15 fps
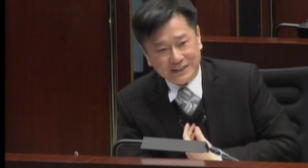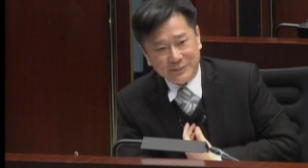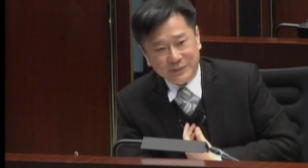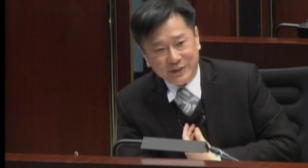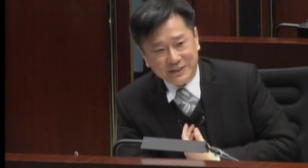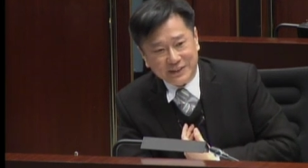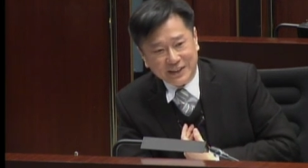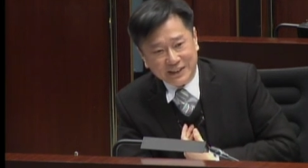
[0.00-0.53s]

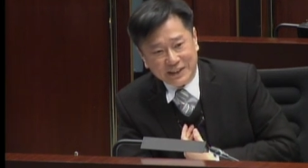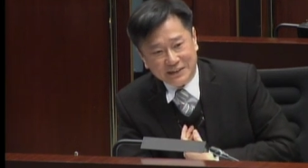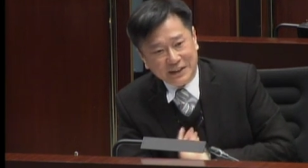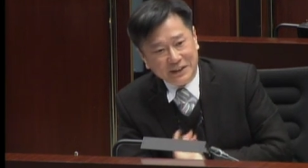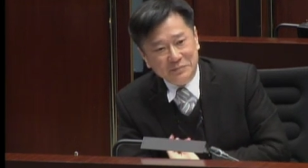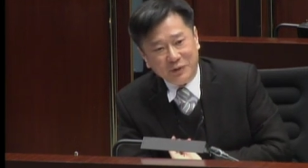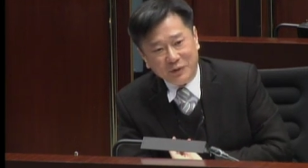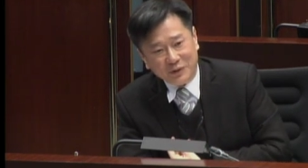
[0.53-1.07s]
we
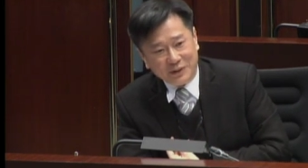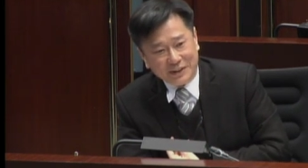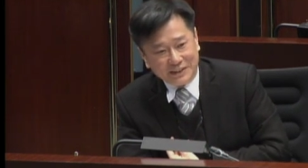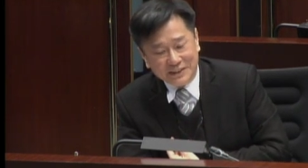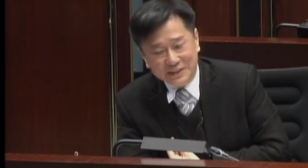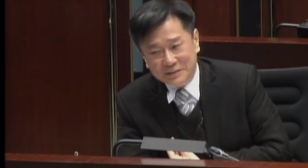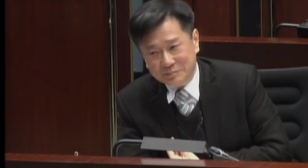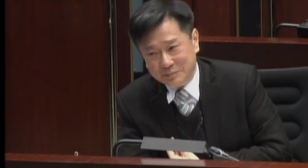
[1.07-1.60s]
keep
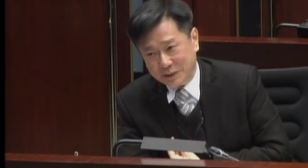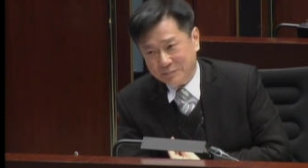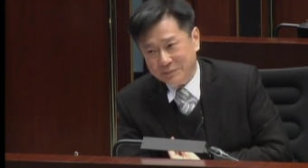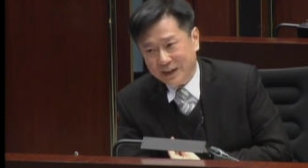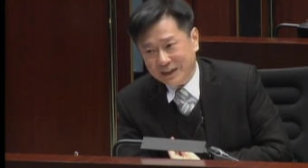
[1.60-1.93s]
on